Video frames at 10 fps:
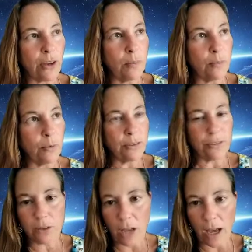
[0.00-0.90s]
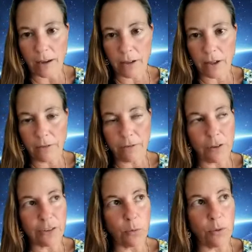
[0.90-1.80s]
um was
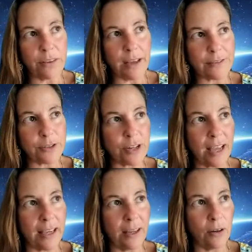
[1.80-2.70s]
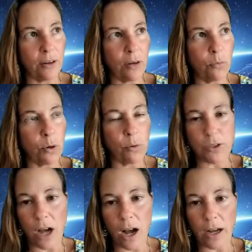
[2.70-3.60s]
conversing with yesterday and and we were
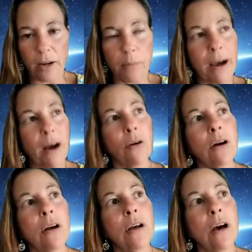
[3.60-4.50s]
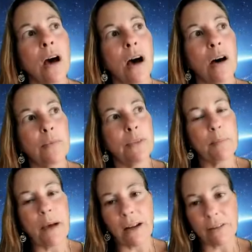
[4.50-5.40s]
talking about um the
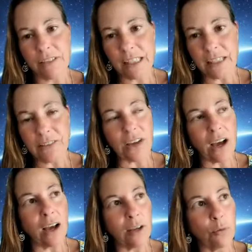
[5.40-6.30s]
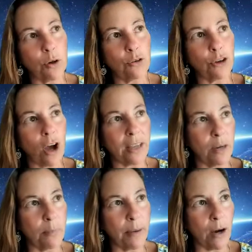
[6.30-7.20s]
bhagavad gita and we were talking
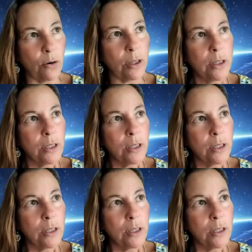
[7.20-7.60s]
about